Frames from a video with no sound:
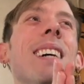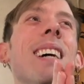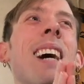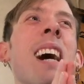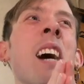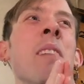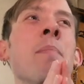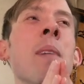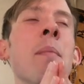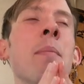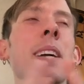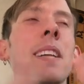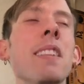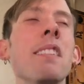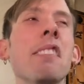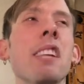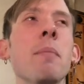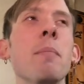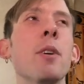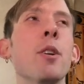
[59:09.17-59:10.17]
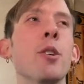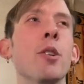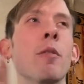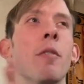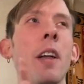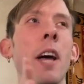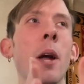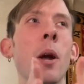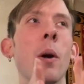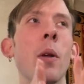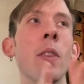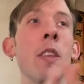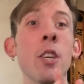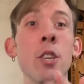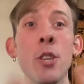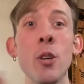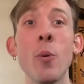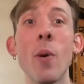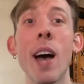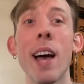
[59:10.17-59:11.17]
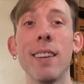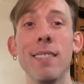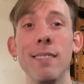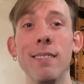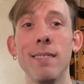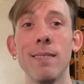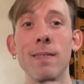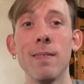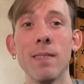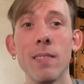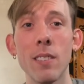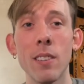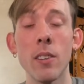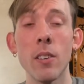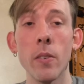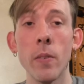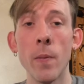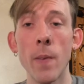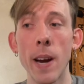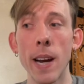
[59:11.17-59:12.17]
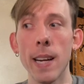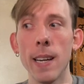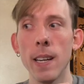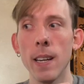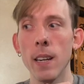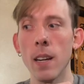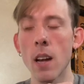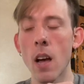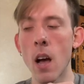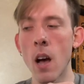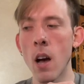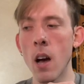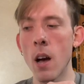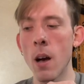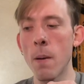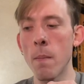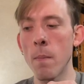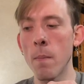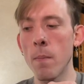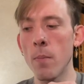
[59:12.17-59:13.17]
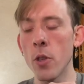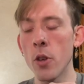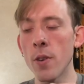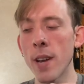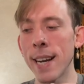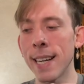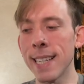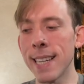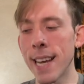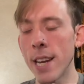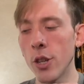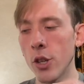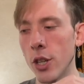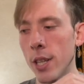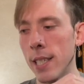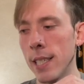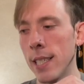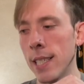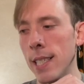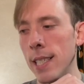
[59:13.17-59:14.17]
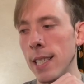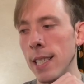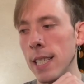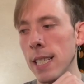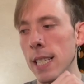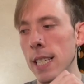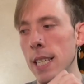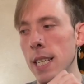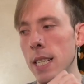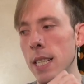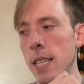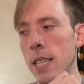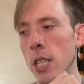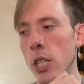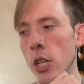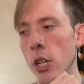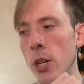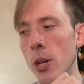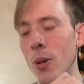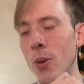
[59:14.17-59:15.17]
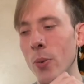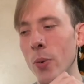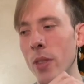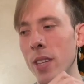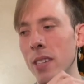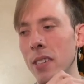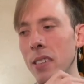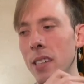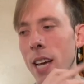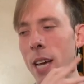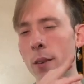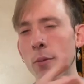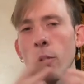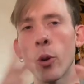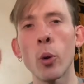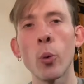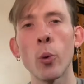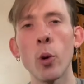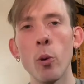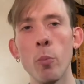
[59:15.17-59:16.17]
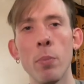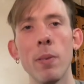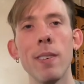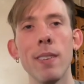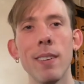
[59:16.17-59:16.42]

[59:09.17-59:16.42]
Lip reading: I'm getting this image of like the UN, right? The United Nations, you know, this kind of group,